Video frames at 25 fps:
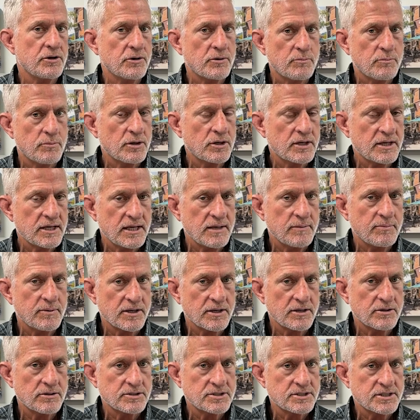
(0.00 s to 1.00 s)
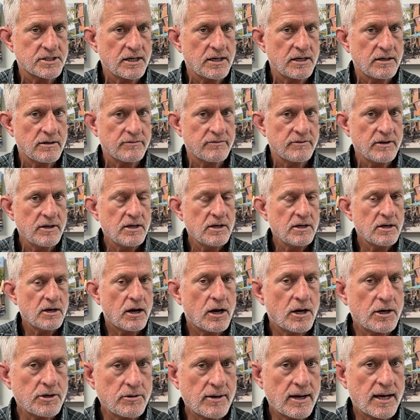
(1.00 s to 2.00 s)
your bookkeeping yourself,
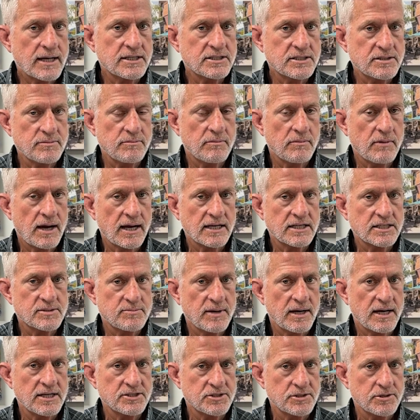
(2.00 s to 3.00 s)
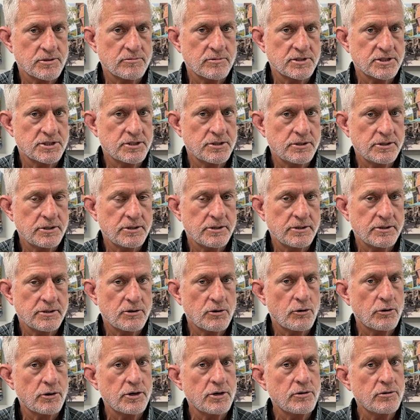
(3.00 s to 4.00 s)
are you actually maximizing return,
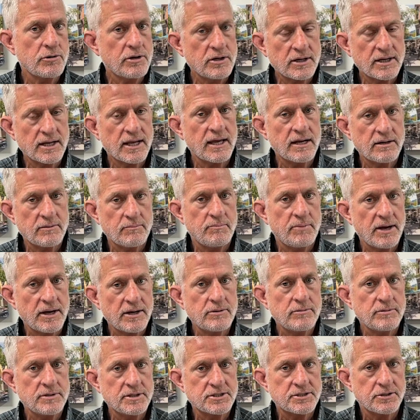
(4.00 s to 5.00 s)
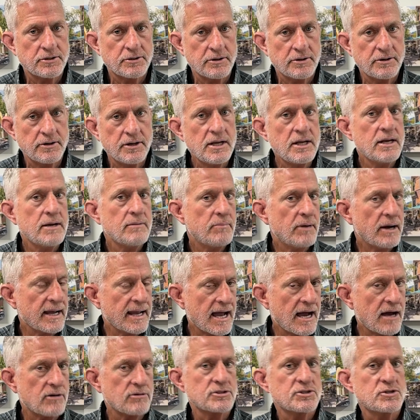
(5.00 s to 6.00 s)
or are you going to get a better return by
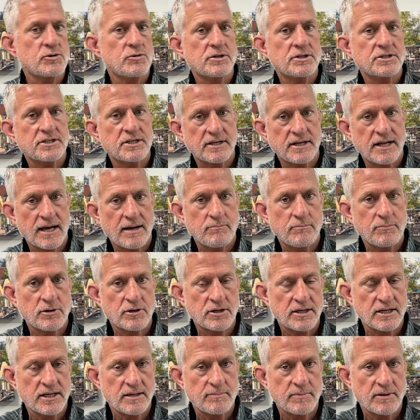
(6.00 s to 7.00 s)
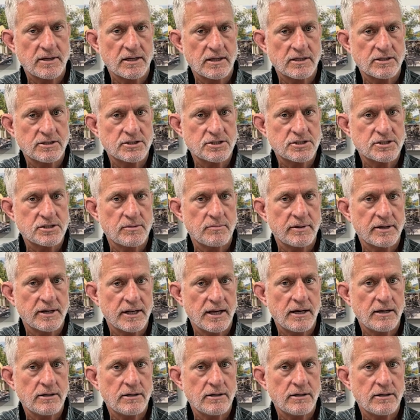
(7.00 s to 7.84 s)
outsourcing that bookkeeping to somebody